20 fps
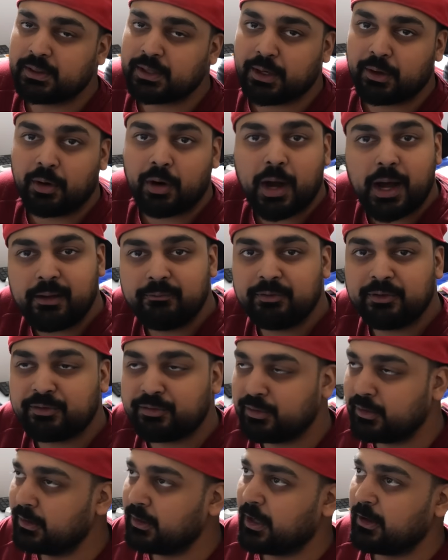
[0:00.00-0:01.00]
that there are
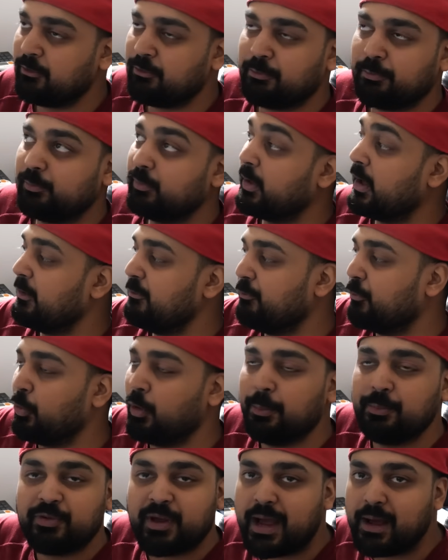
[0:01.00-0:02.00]
obviously life life
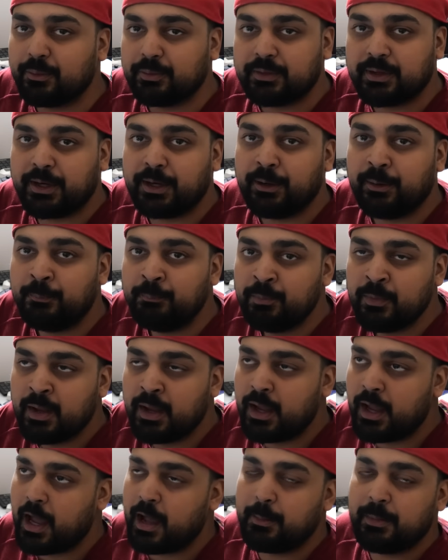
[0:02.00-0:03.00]
forms out there.
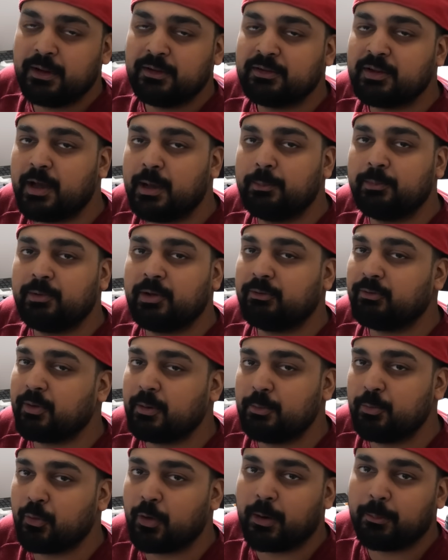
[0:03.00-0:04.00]
How many times they've
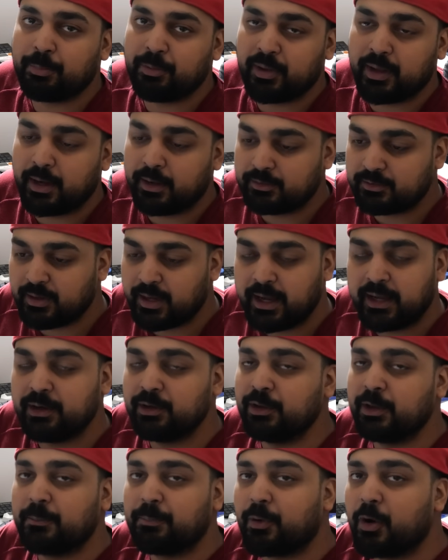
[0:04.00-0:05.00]
come to our planet to
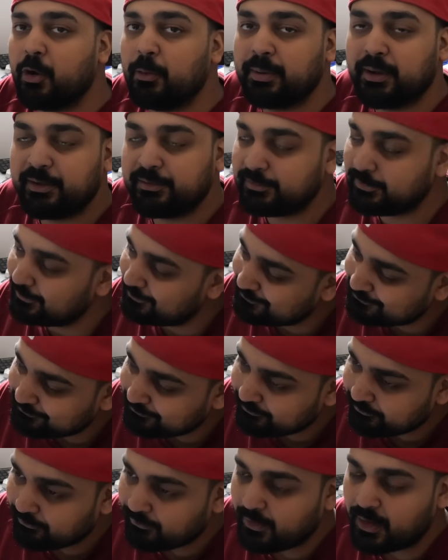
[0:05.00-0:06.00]
anally probe us?
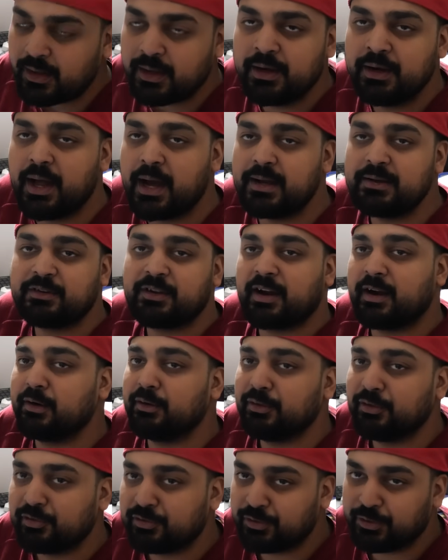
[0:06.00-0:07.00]
I'm not
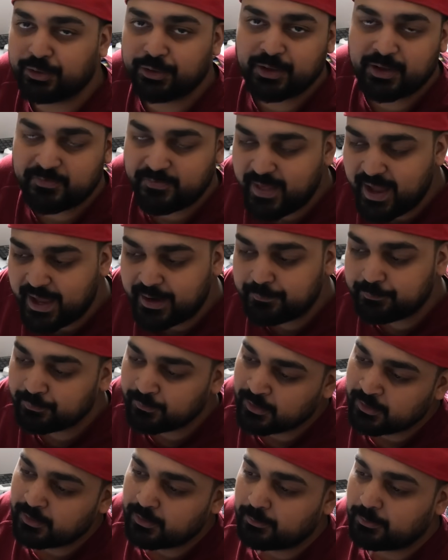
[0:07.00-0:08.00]
entirely certain on that.
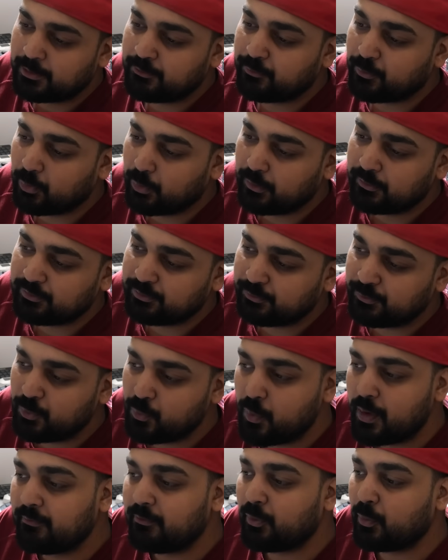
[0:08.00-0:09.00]
But of course, if
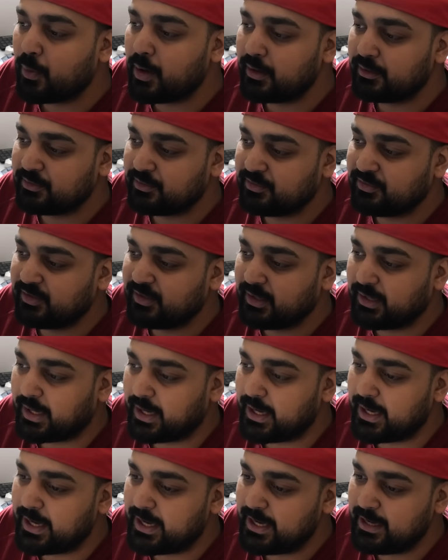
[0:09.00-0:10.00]
you ever wanted to see like
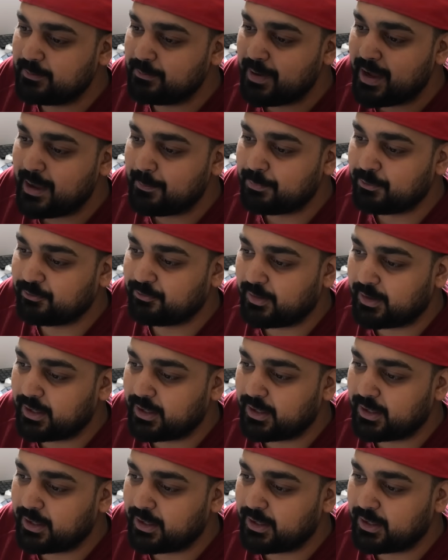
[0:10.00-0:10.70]
a heat map of